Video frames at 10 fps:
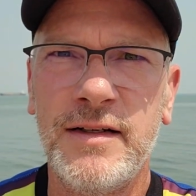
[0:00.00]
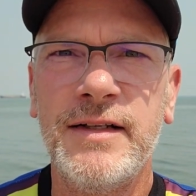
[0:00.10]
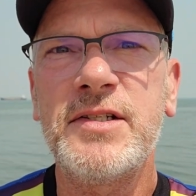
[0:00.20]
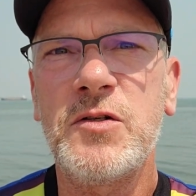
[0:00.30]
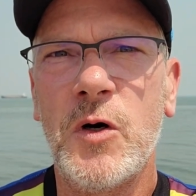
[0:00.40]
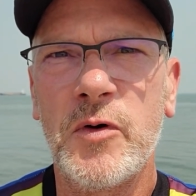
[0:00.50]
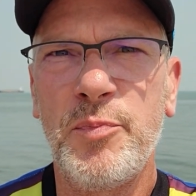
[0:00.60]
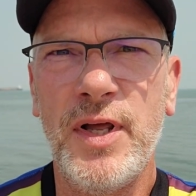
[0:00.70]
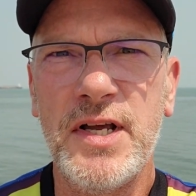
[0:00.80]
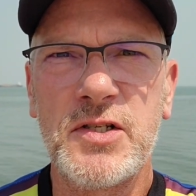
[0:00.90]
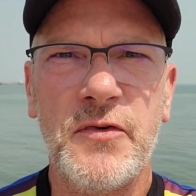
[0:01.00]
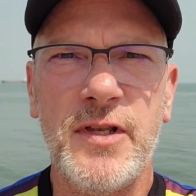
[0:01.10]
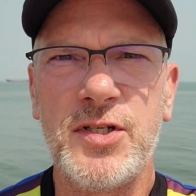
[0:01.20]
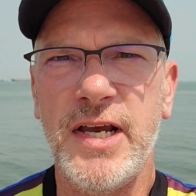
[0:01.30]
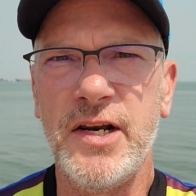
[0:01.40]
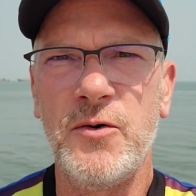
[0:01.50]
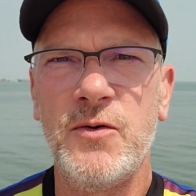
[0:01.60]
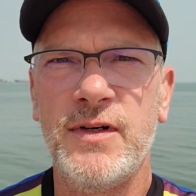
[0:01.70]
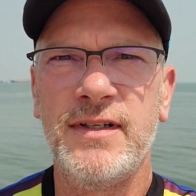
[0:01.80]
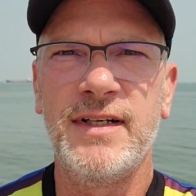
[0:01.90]
Let's start with plans for the channel.
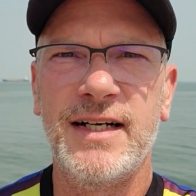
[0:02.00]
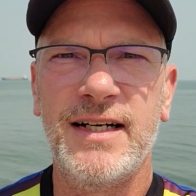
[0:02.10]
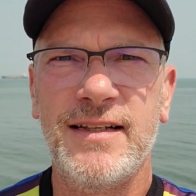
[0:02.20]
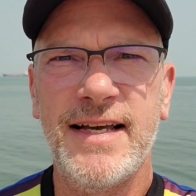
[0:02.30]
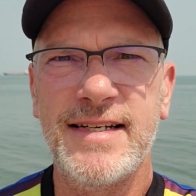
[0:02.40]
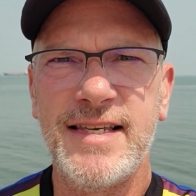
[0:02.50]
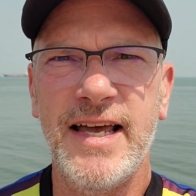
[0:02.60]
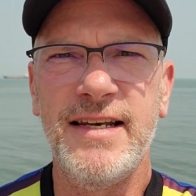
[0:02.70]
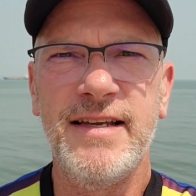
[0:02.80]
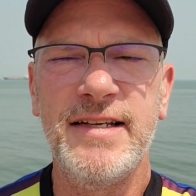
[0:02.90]
Like I said,